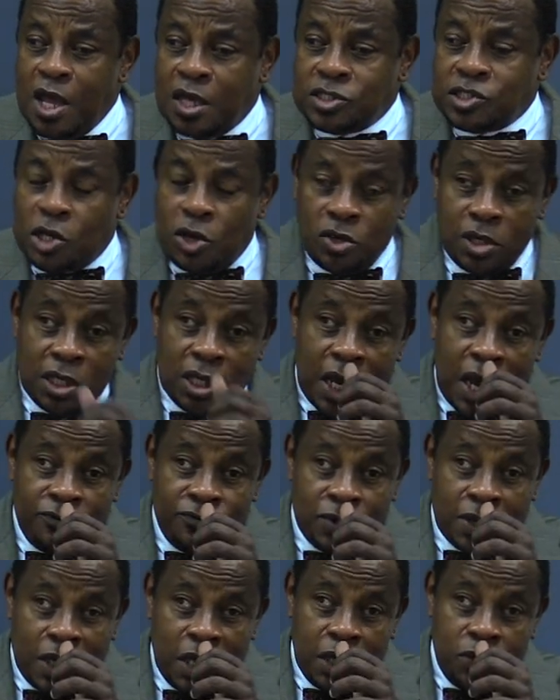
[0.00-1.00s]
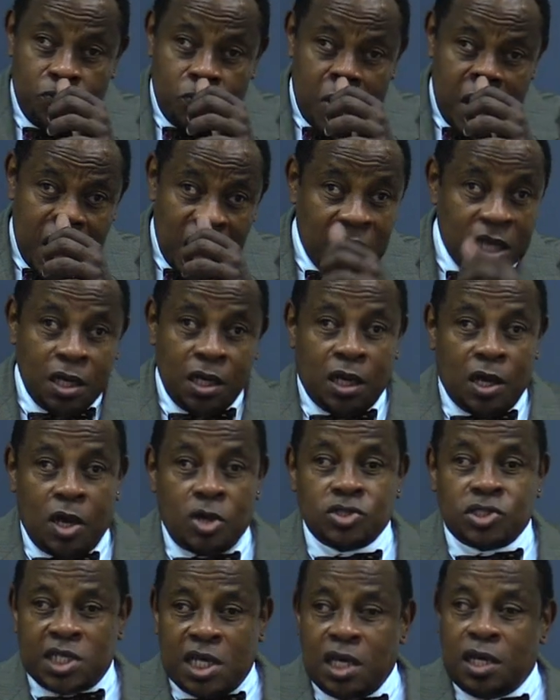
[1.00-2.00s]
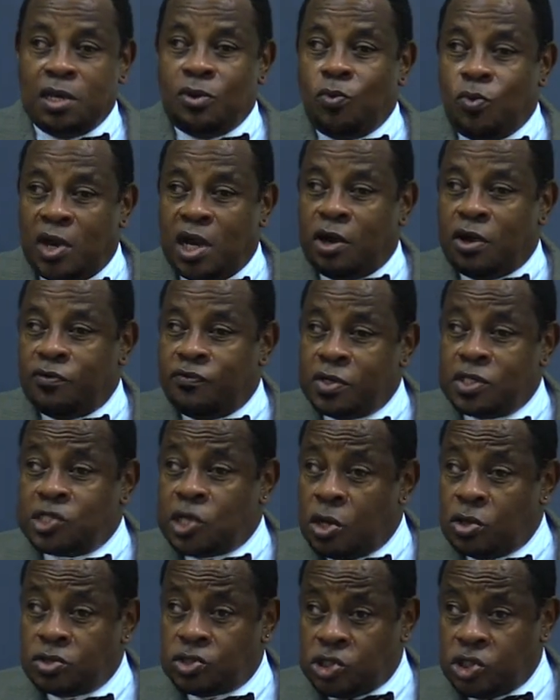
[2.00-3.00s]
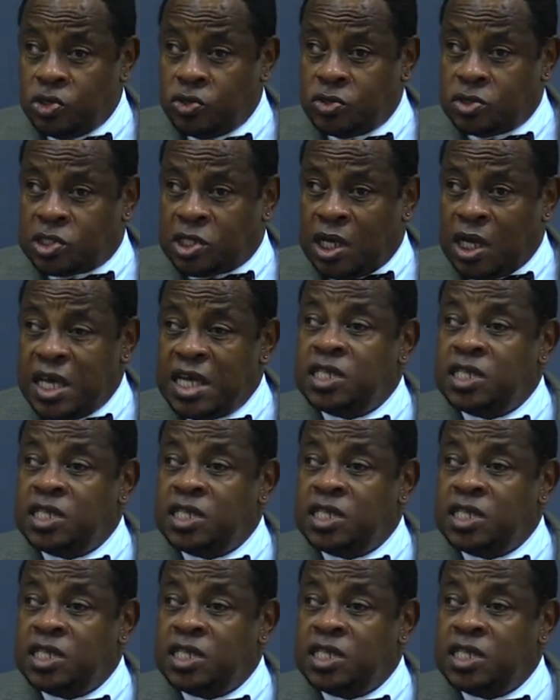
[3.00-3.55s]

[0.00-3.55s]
So he never, he rarely goes anywhere of his own choosing.